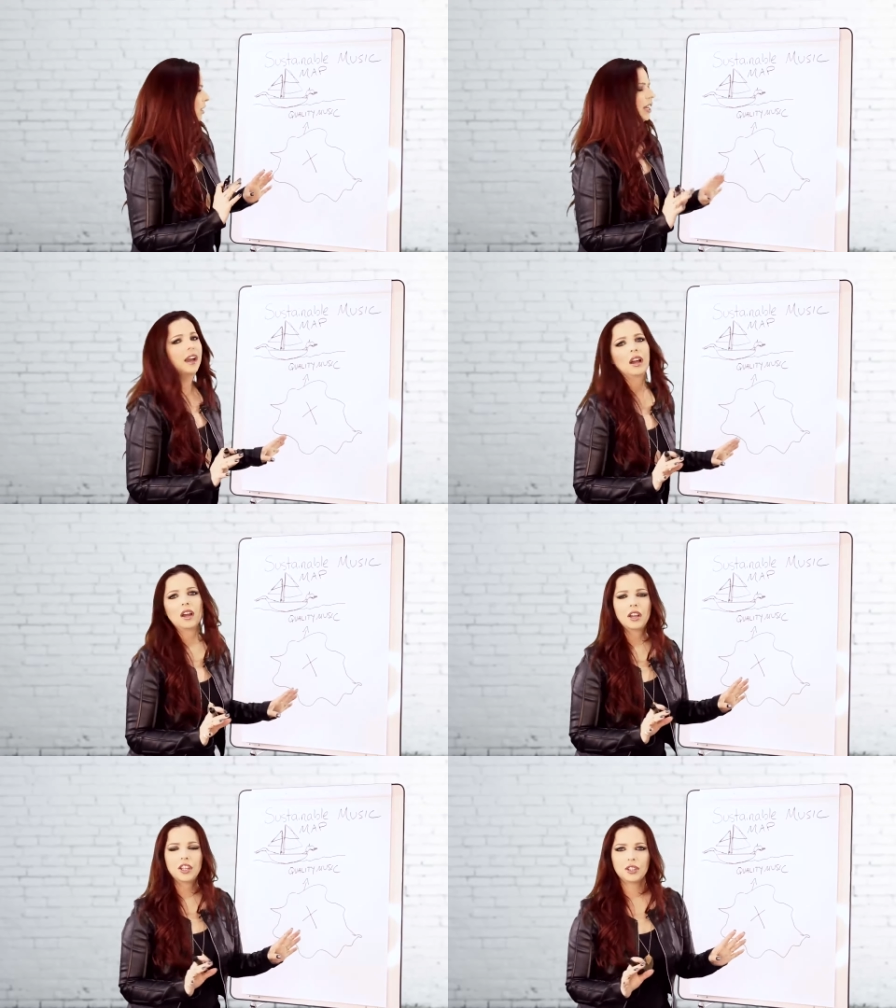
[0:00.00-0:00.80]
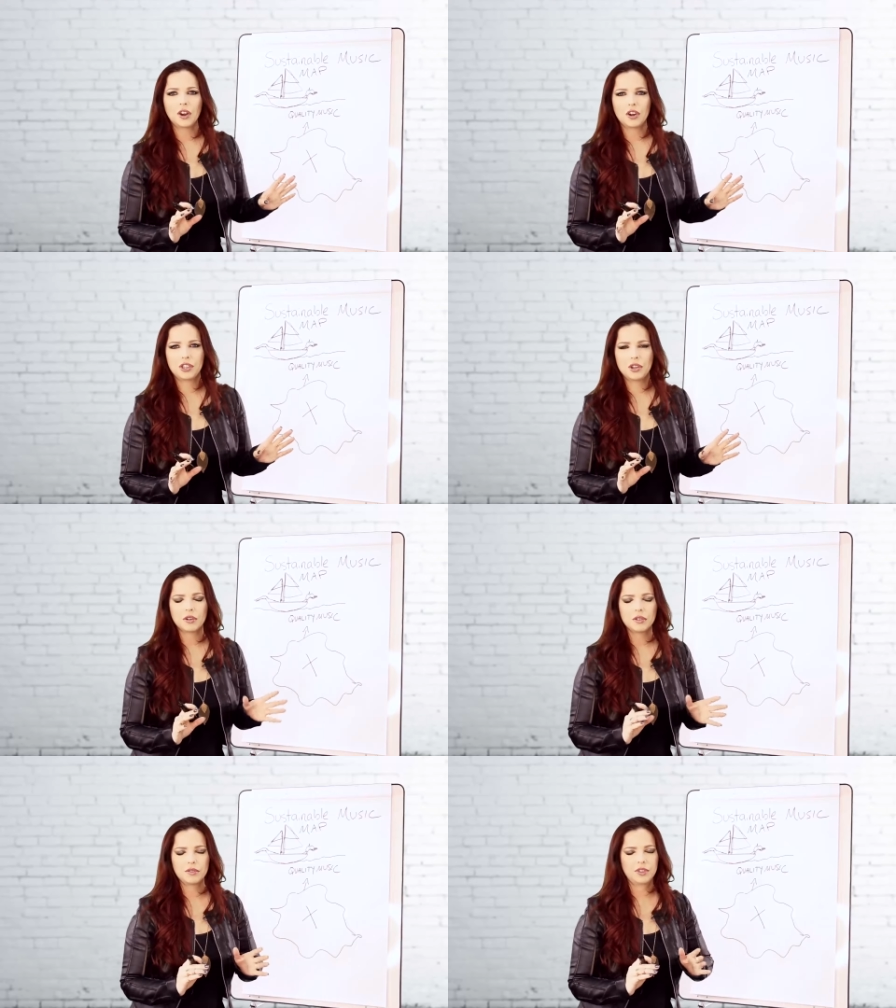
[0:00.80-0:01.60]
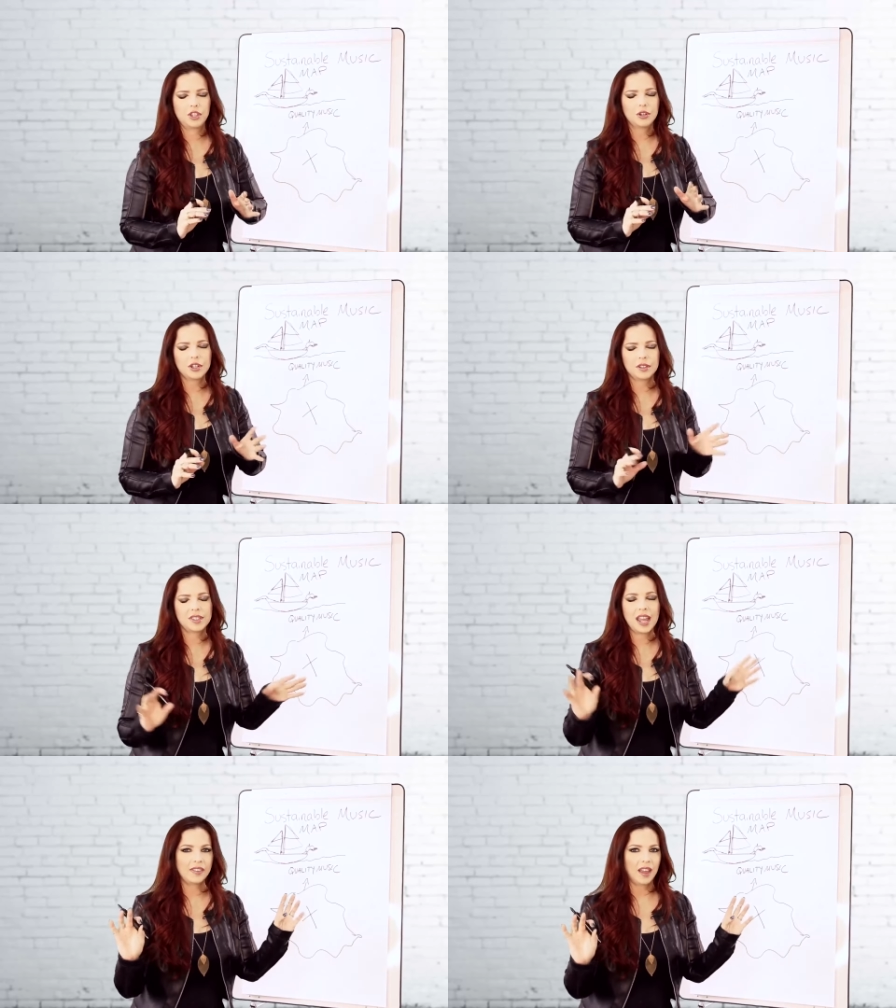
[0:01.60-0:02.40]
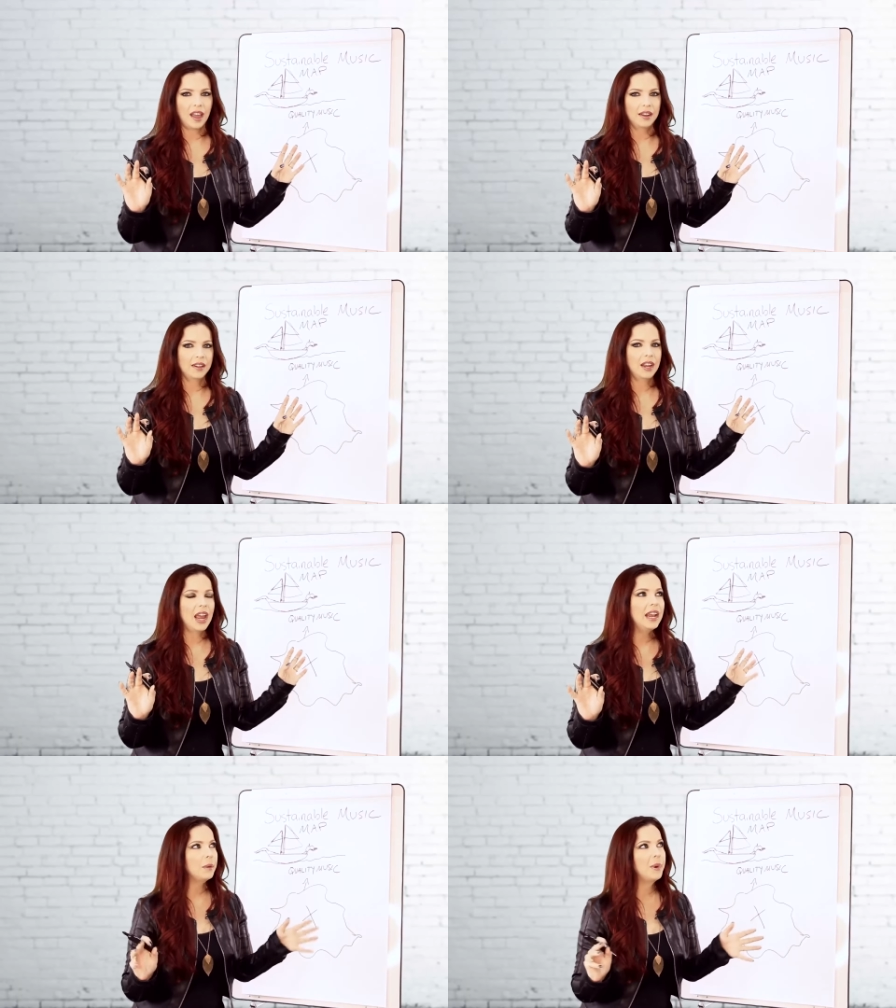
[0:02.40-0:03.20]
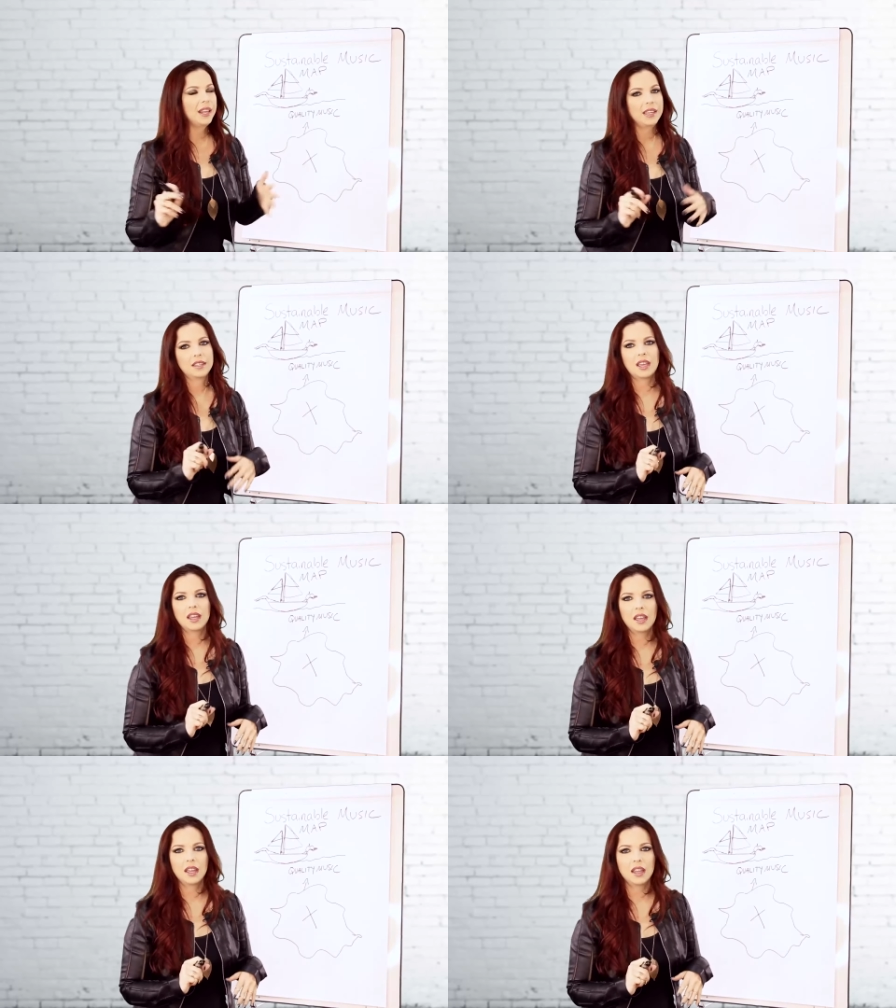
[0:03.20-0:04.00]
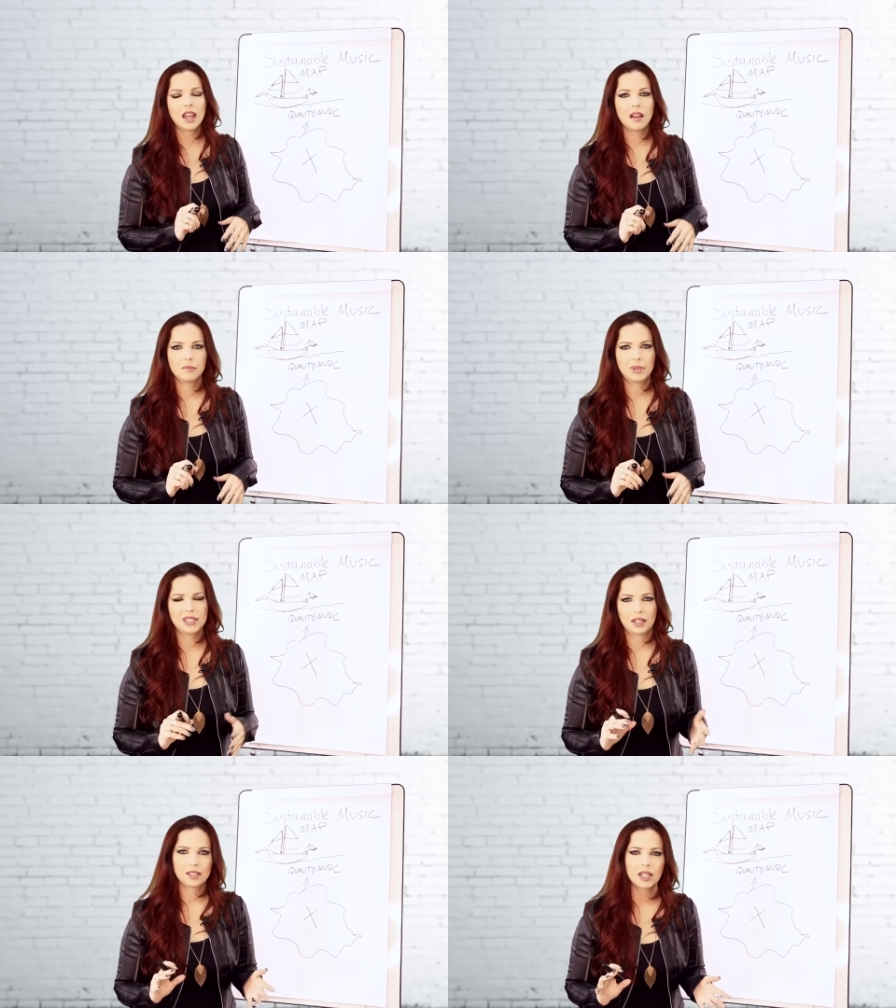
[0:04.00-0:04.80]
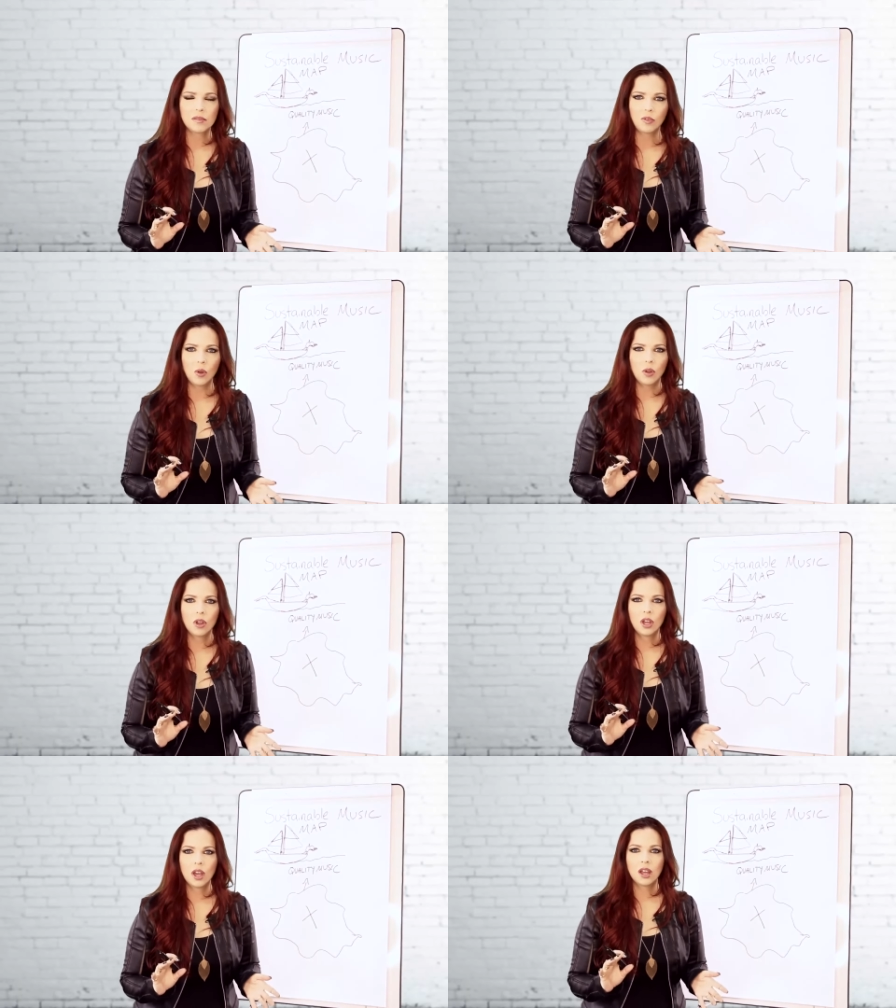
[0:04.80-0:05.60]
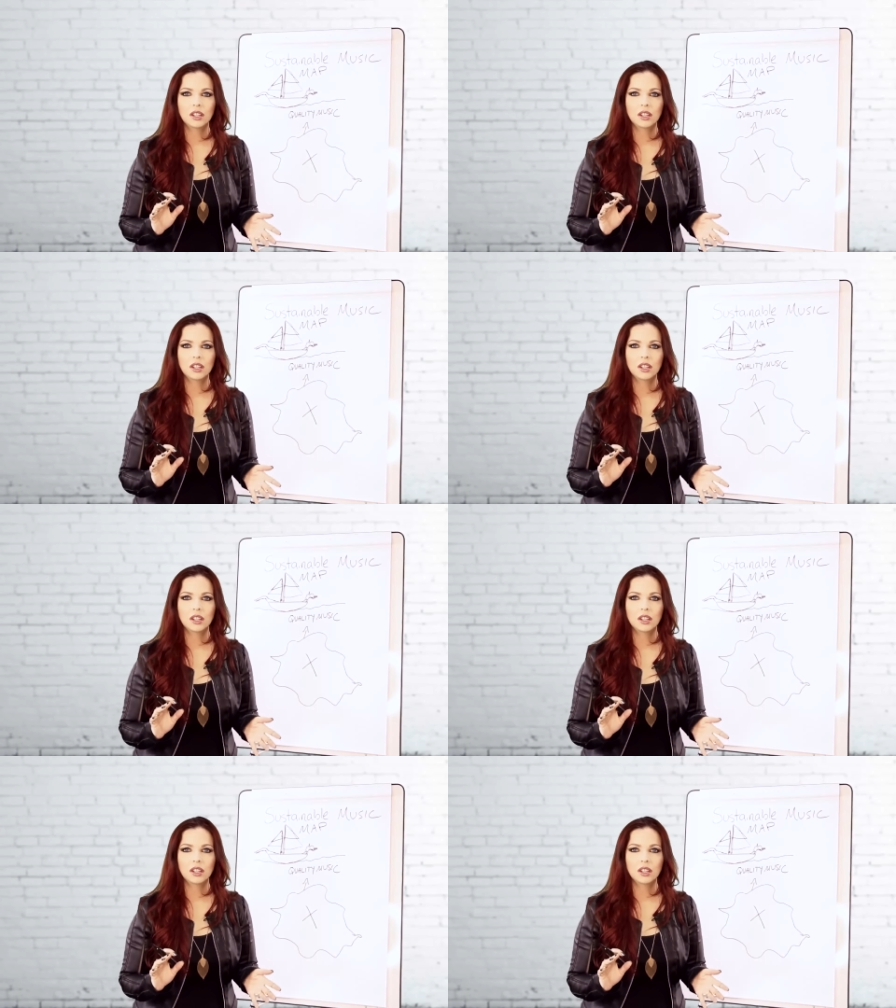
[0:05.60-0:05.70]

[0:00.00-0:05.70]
Leah, you're, you're just saying that anybody can have, be successful.